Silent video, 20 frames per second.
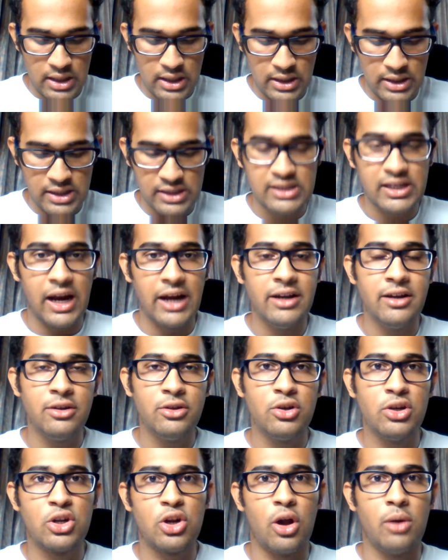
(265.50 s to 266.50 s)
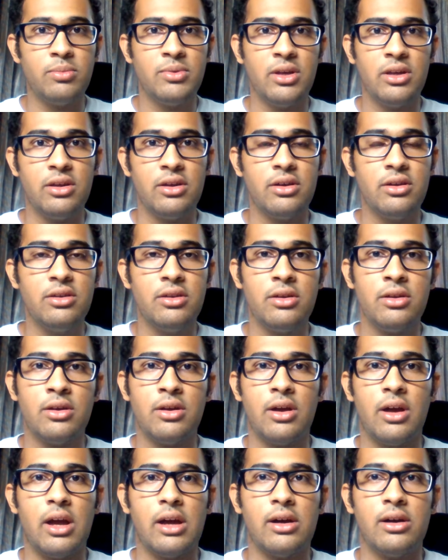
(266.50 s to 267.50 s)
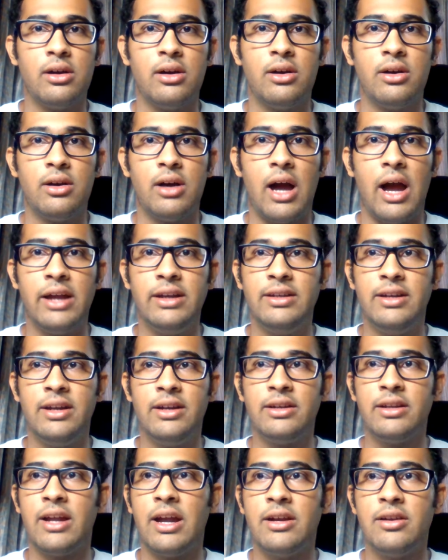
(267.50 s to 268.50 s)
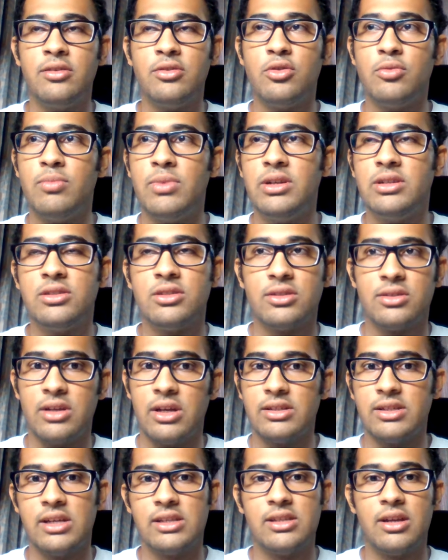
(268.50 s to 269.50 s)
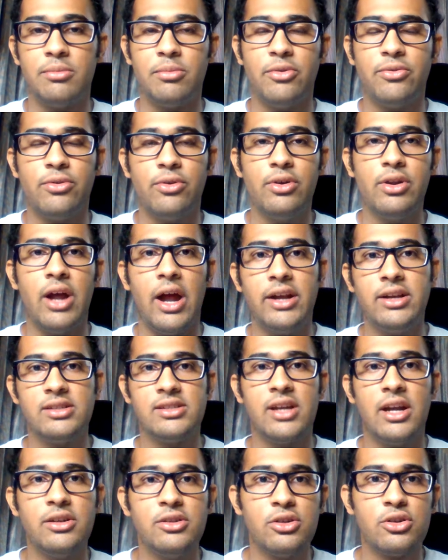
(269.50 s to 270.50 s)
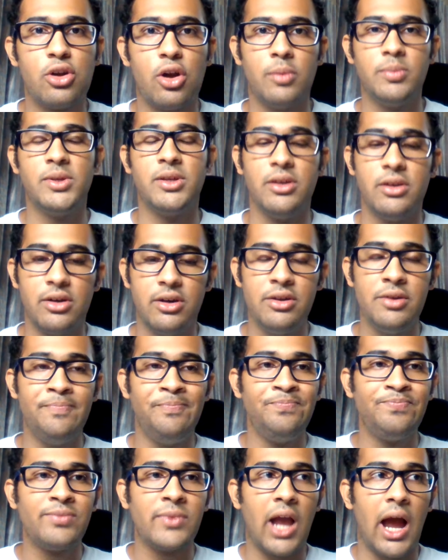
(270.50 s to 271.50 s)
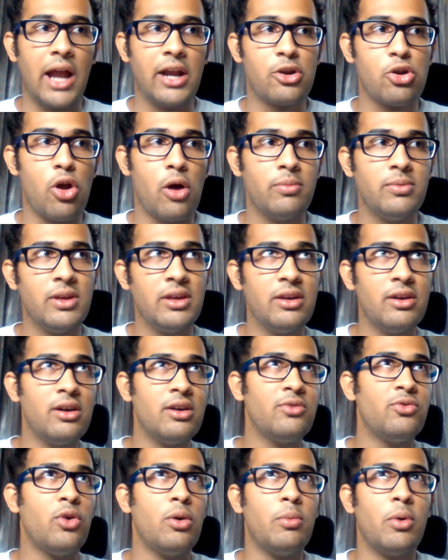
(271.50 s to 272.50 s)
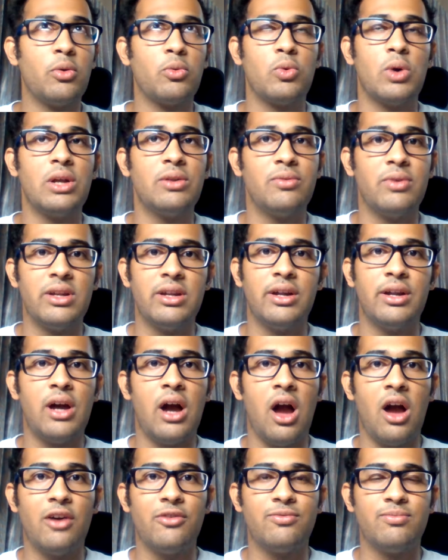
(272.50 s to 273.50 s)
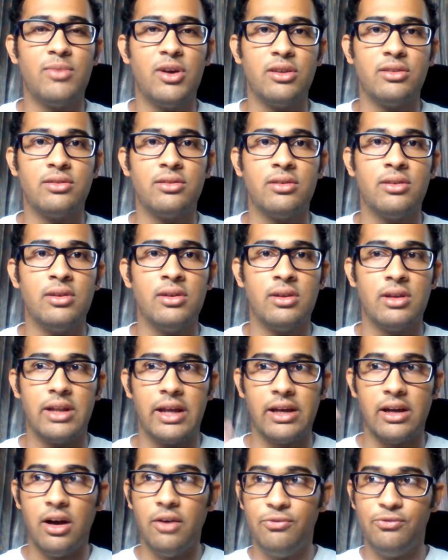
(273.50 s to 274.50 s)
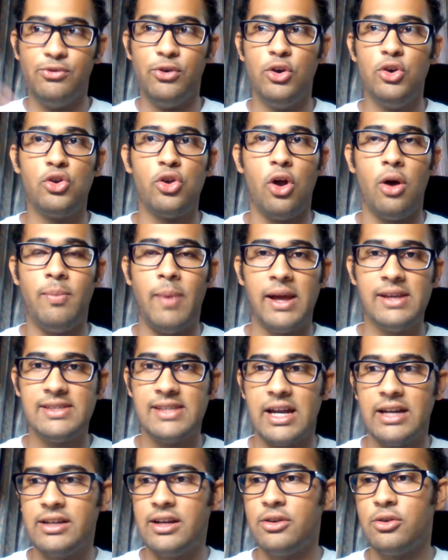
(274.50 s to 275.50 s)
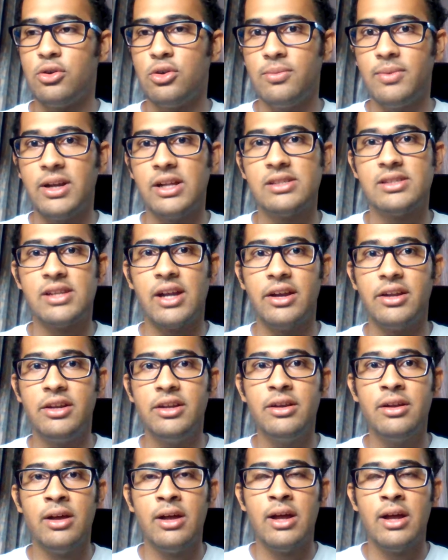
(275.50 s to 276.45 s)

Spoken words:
decided to drop the year. I didn't get into BITS, as I said before. I decided to drop the year. I dropped the year for about 1.5 months, like a full drop. I sat at home and I studied,